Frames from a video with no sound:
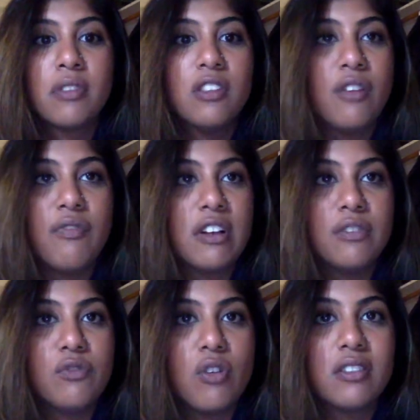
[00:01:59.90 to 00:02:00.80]
the effects
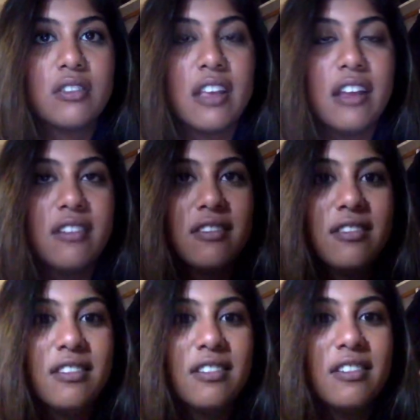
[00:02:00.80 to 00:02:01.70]
of drugs can
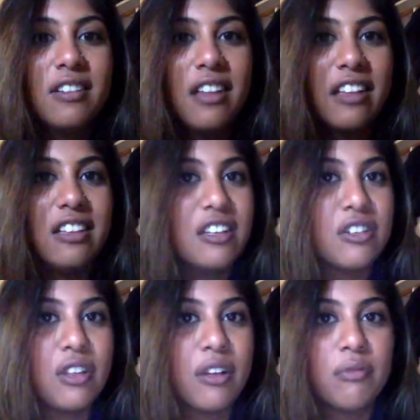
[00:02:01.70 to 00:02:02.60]
like lead
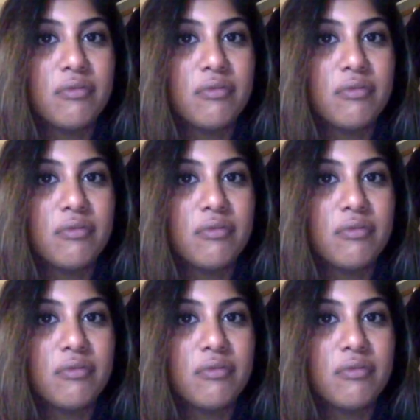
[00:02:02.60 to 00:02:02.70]
to like